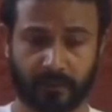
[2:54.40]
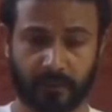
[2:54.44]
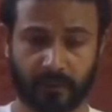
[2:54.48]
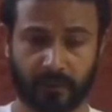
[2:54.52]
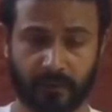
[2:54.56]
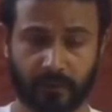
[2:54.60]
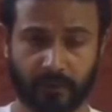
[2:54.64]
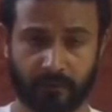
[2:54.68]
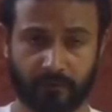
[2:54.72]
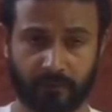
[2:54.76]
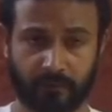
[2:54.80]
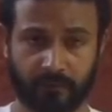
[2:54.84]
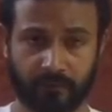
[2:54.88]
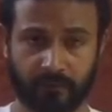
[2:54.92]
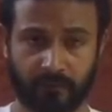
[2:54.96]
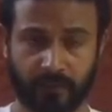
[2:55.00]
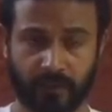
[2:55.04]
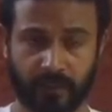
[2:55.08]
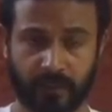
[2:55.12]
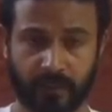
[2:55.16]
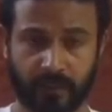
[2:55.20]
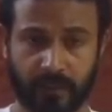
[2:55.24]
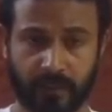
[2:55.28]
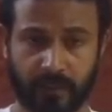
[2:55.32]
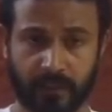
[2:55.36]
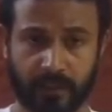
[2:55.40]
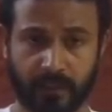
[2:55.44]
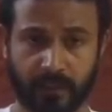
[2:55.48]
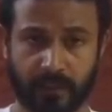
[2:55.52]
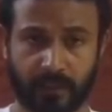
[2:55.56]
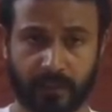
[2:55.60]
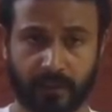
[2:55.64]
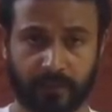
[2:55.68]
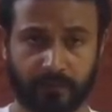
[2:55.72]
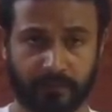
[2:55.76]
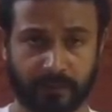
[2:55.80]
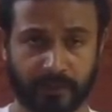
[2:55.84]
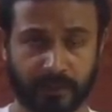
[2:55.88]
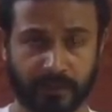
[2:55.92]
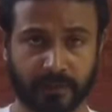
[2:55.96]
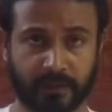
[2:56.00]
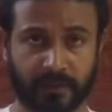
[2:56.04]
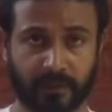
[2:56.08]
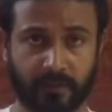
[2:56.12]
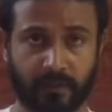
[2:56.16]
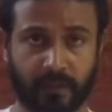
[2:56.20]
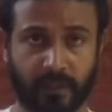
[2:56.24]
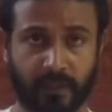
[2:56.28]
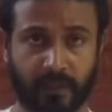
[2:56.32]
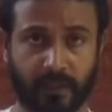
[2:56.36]
You have to feel. If there is
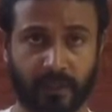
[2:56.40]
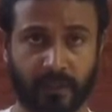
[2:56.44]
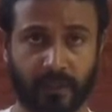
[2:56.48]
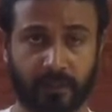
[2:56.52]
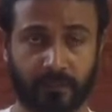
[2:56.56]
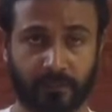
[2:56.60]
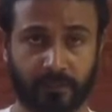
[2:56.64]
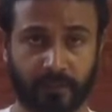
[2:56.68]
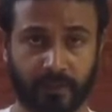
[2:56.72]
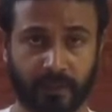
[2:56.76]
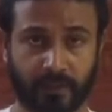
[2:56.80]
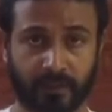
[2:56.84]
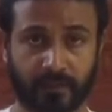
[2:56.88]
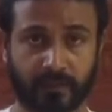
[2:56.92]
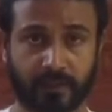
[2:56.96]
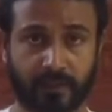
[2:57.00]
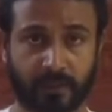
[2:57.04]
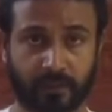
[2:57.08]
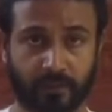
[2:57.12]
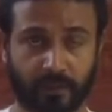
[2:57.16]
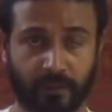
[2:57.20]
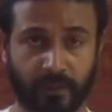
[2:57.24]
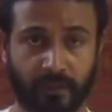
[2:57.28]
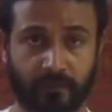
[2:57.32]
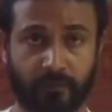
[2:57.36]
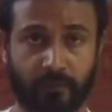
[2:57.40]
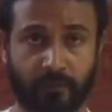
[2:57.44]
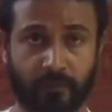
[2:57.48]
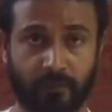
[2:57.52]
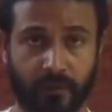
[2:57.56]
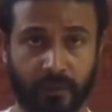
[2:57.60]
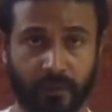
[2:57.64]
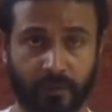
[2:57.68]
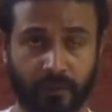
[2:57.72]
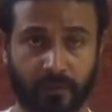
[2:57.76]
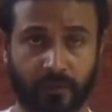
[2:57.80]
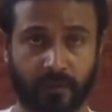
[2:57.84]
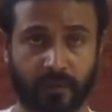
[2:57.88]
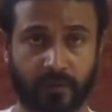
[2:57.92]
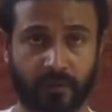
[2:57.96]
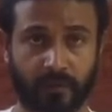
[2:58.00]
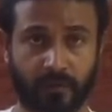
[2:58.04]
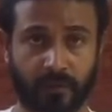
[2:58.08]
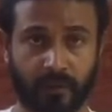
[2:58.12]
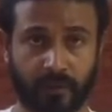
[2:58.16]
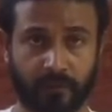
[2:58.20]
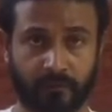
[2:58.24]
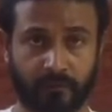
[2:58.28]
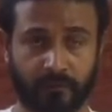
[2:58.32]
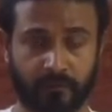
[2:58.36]
a pain, it means that you have to work on your
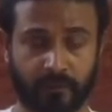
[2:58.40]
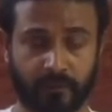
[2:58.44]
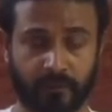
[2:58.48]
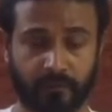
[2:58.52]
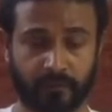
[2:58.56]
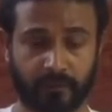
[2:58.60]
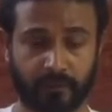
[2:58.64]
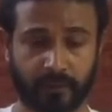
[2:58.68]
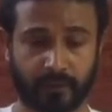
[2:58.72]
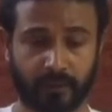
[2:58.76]
diaphragm.